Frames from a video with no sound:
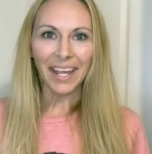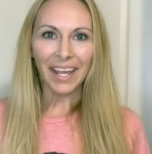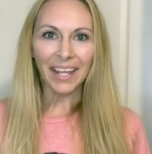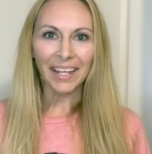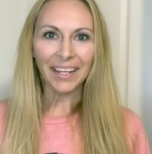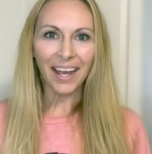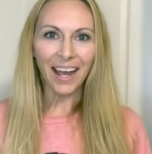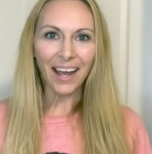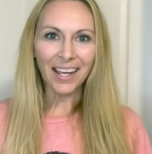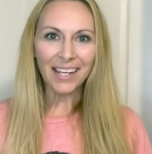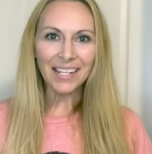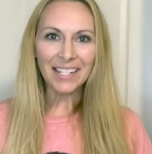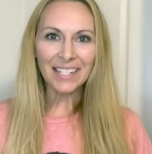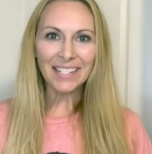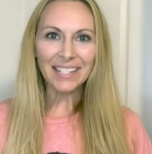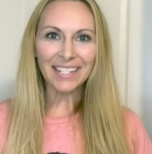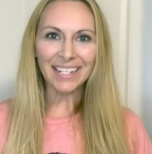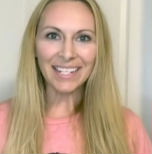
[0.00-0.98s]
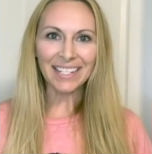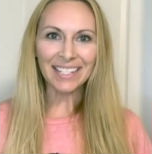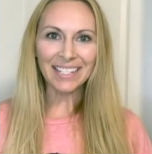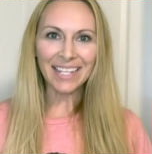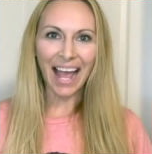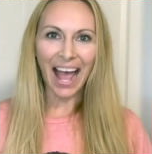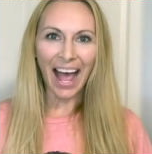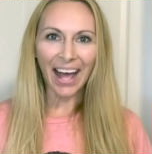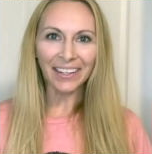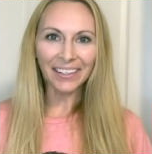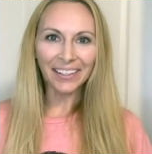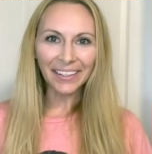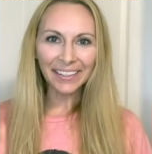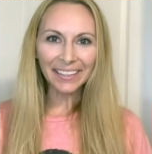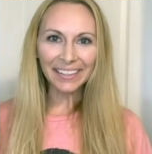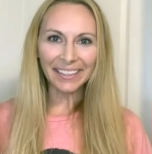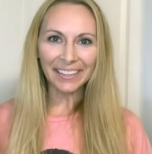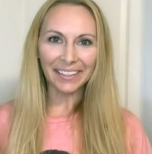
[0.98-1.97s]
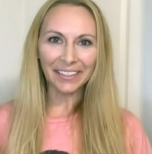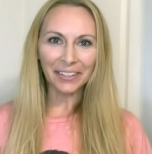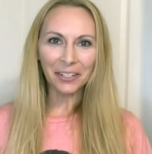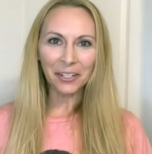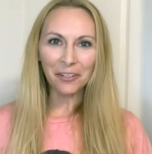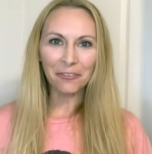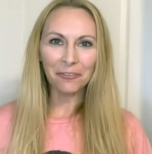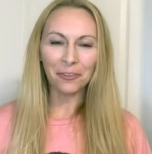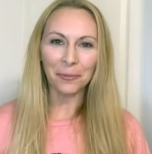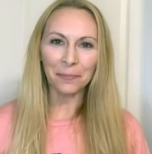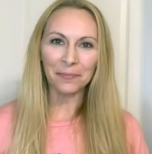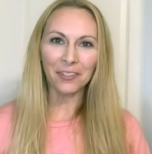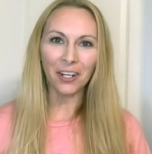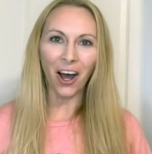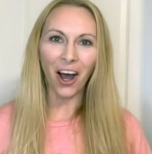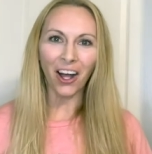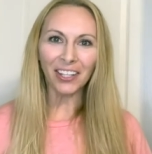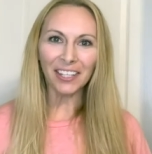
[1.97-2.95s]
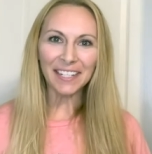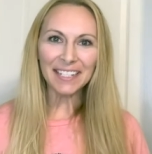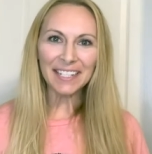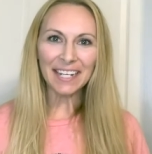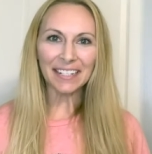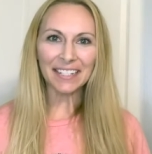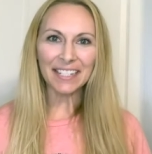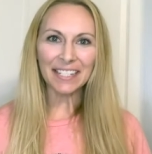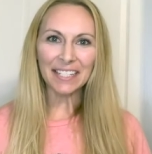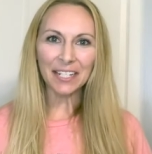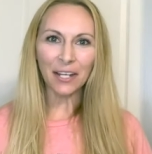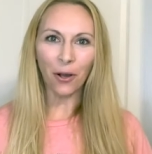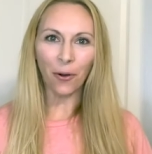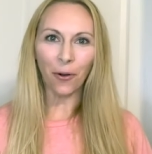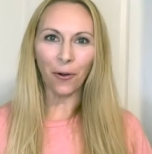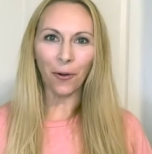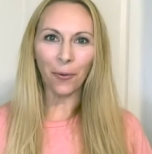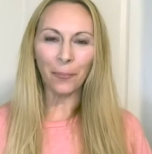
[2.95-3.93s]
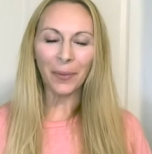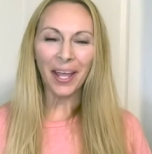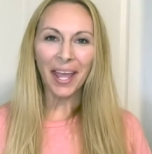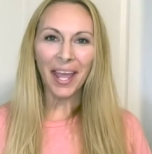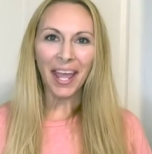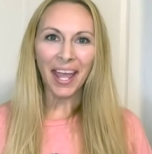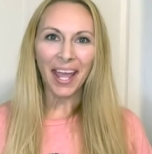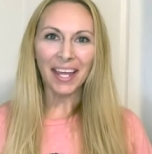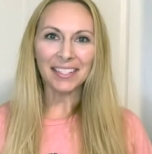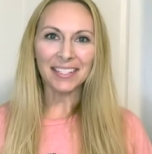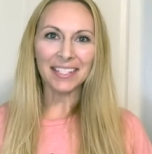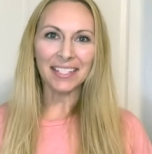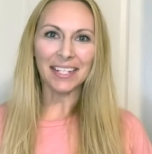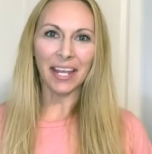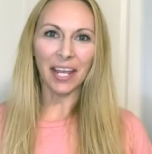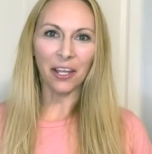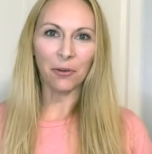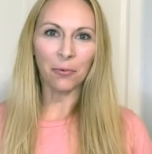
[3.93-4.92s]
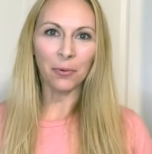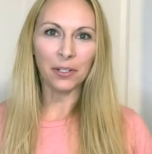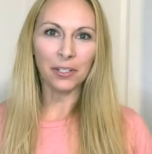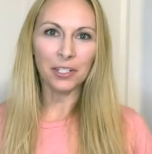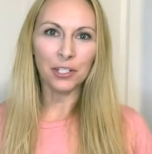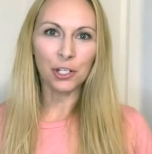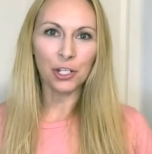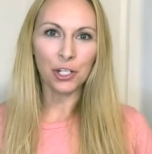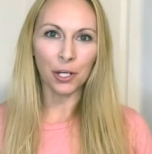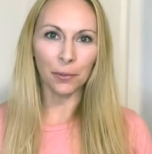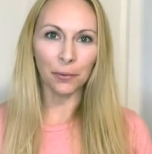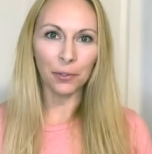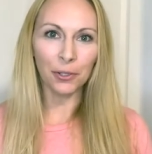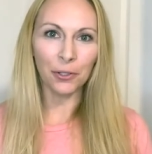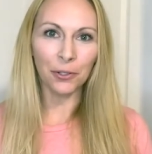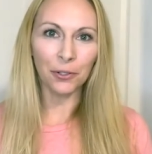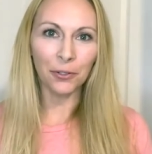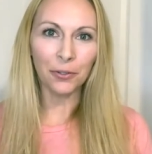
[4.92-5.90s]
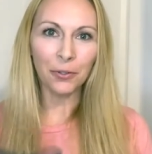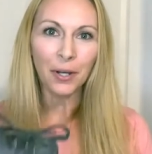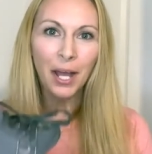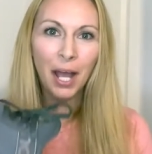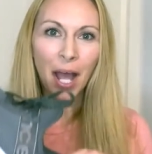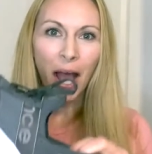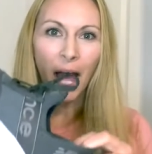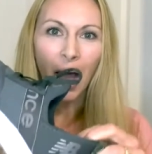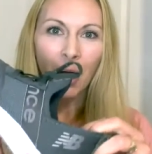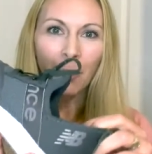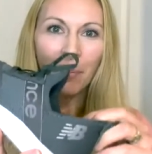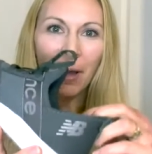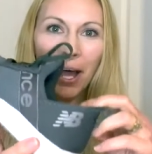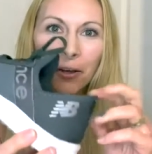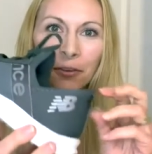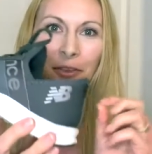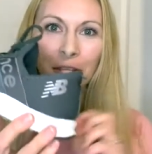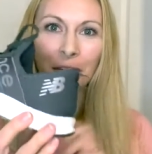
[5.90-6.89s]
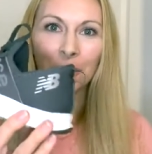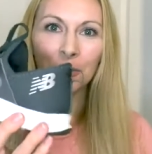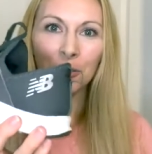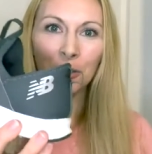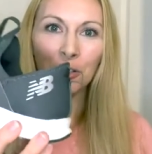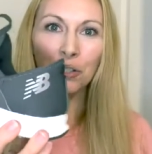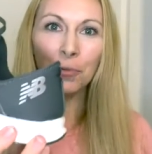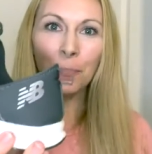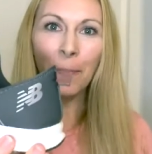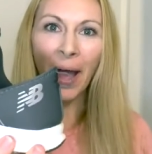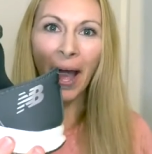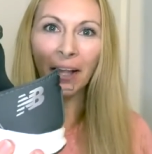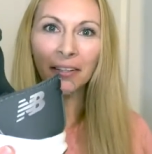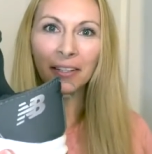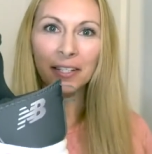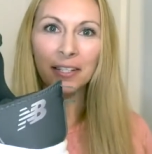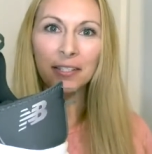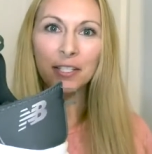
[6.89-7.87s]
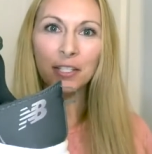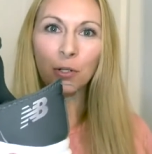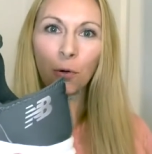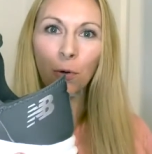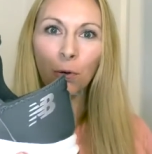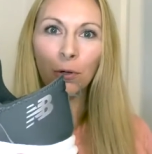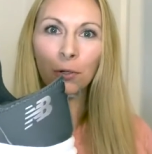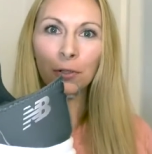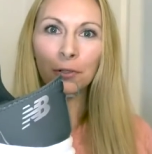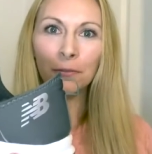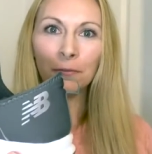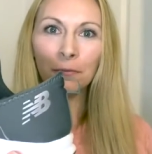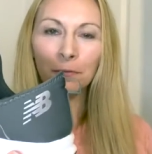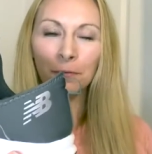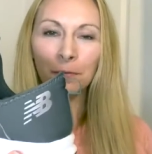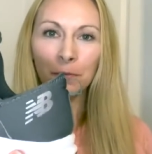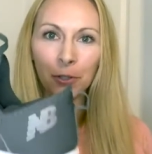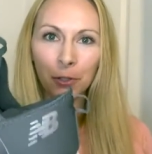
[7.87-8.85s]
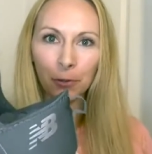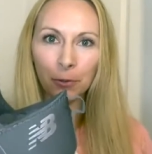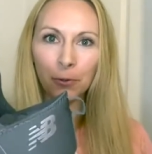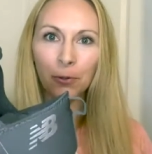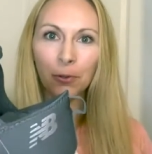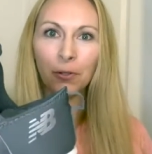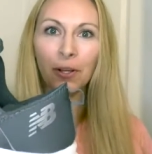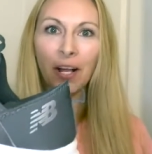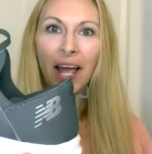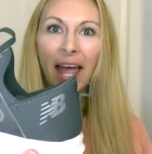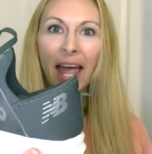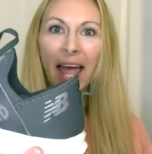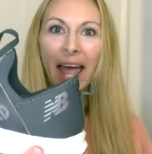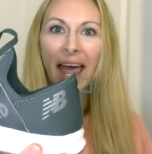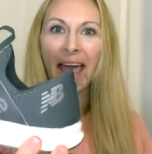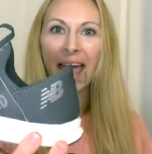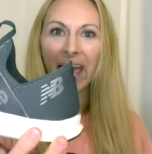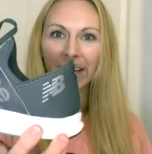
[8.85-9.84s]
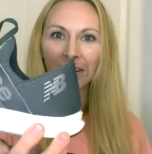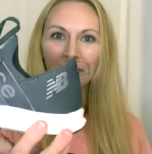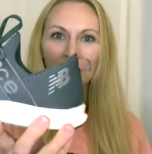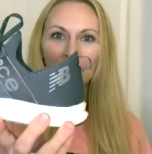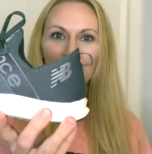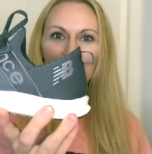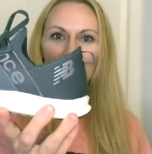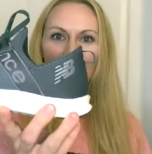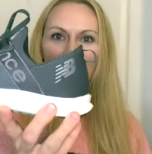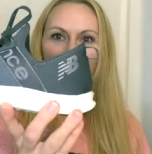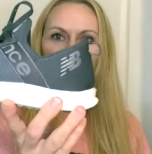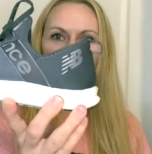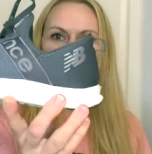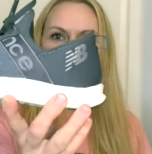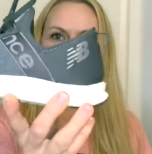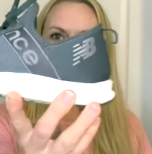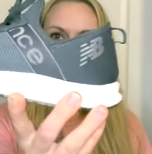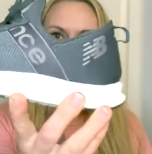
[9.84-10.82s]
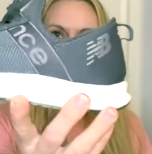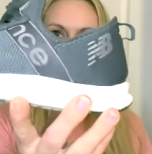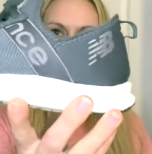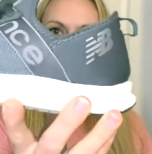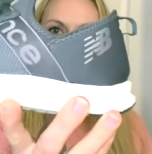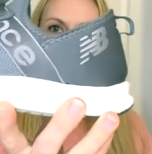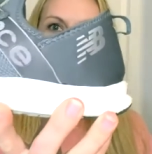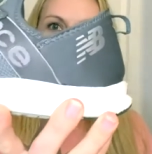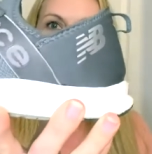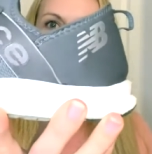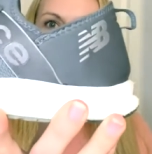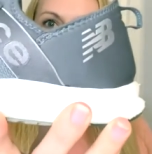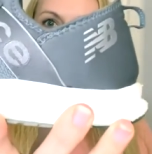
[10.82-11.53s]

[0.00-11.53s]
Hey guys, it's Ella here from Calling Tennessee Home, and today I wanted to share with you about the New Balance Core Fuel Energize sneakers.